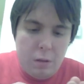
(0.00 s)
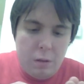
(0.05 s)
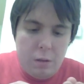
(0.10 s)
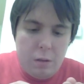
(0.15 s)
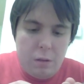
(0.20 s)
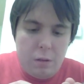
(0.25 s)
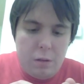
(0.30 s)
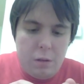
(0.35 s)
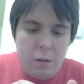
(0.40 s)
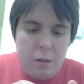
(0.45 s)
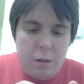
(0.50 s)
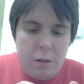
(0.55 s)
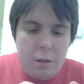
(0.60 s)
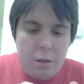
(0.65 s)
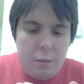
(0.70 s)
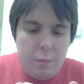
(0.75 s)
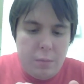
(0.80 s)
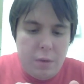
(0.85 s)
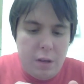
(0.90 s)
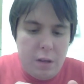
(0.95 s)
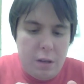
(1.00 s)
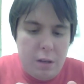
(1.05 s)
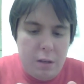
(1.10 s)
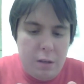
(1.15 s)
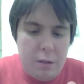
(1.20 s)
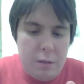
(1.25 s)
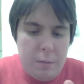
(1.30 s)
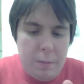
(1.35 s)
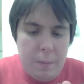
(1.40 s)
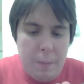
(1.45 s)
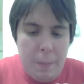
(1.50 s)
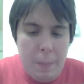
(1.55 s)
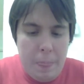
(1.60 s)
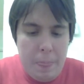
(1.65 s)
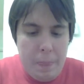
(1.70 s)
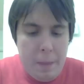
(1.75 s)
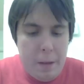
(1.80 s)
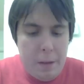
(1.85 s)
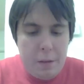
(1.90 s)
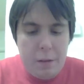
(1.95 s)
Adjusting it back in.
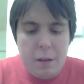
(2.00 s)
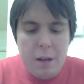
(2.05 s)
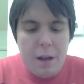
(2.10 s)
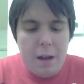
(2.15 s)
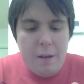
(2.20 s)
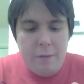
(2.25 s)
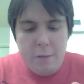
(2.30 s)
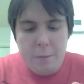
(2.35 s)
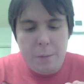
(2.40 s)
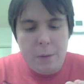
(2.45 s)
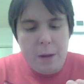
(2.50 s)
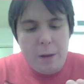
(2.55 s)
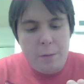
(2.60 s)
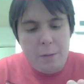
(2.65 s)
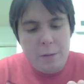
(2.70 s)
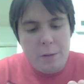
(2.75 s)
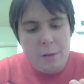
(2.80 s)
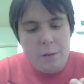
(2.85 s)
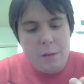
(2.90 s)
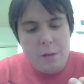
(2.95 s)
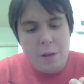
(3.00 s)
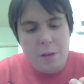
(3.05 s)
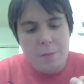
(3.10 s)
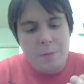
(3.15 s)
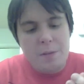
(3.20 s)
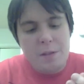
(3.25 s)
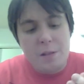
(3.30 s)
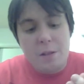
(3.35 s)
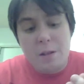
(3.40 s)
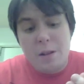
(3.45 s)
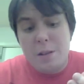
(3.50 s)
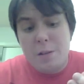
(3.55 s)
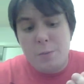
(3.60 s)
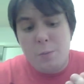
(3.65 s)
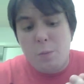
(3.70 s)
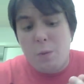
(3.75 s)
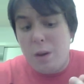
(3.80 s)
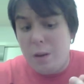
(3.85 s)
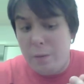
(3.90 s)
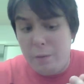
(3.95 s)
And you kind of have to play with your adjustments. There is
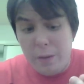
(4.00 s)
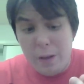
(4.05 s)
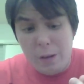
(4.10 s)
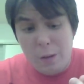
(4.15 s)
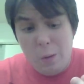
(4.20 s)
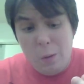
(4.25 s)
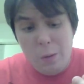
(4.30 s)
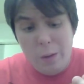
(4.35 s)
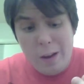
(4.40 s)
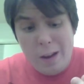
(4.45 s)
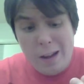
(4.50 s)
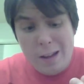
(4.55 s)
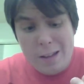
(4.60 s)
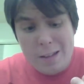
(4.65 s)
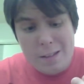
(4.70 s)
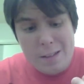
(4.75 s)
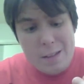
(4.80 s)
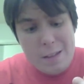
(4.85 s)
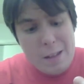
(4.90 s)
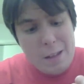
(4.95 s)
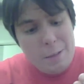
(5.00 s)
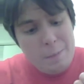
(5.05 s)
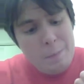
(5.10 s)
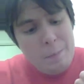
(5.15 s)
one vent hole that I can see,